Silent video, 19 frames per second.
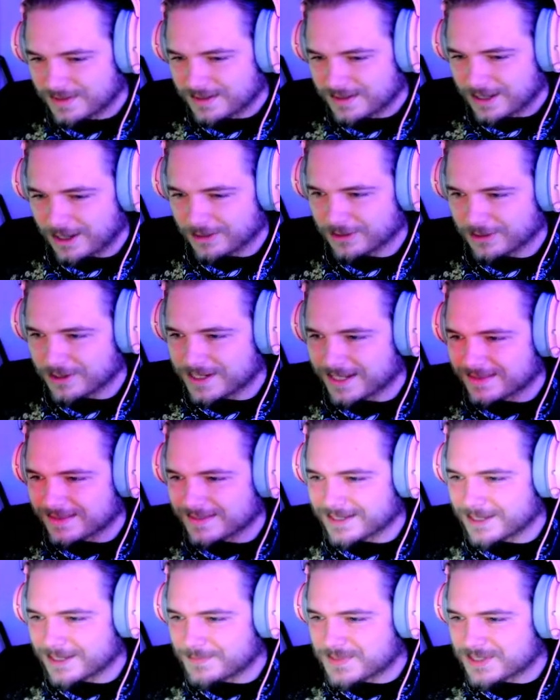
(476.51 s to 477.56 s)
A look at the
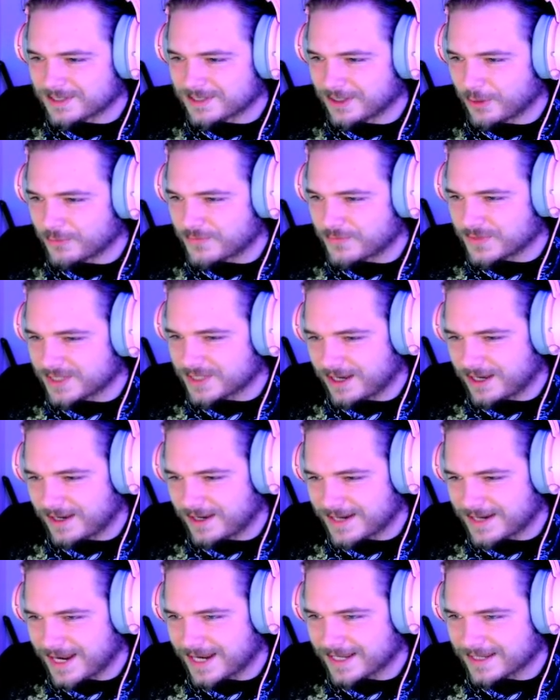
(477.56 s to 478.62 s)
Hypsilophodon
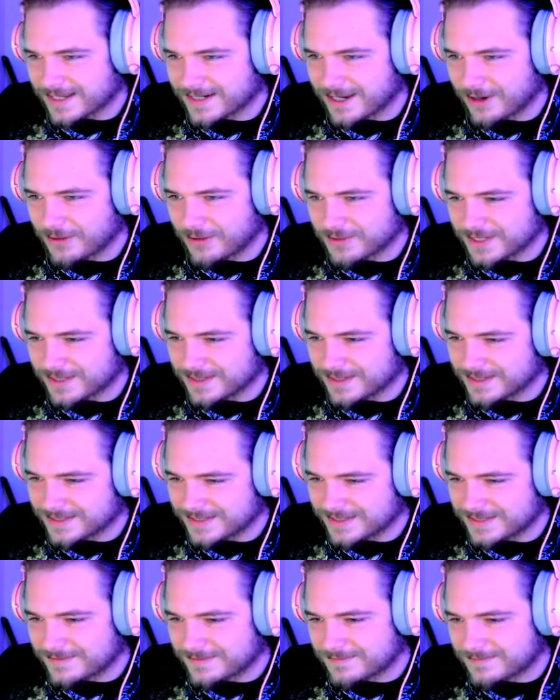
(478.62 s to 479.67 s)
hanging out in the,
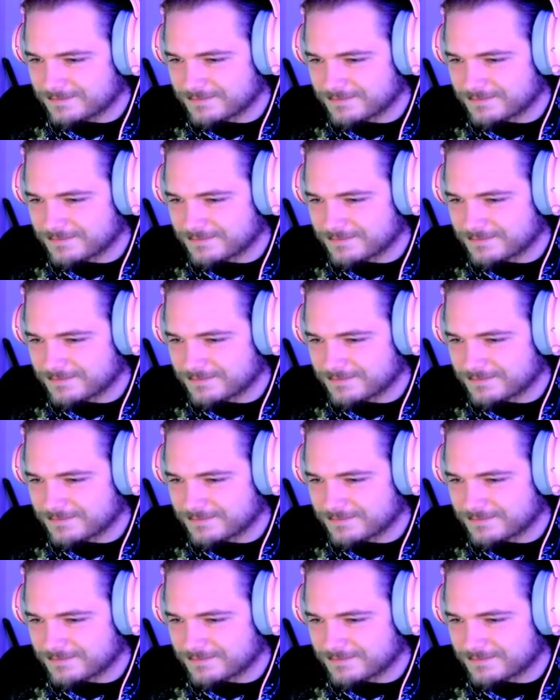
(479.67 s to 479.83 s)
the